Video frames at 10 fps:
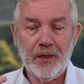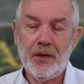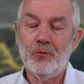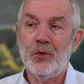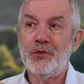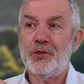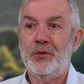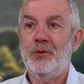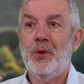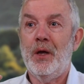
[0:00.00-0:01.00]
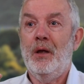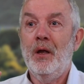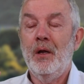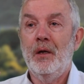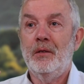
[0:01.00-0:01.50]
I don't want to
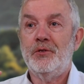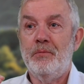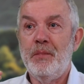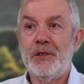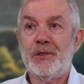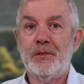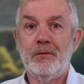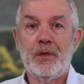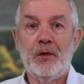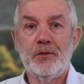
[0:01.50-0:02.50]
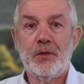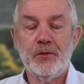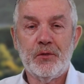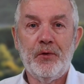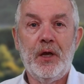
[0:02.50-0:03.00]
miss
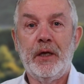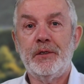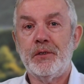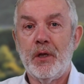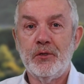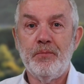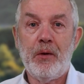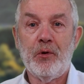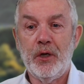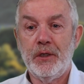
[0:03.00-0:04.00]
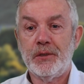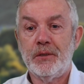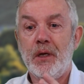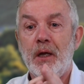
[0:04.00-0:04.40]
those feelings and those memories.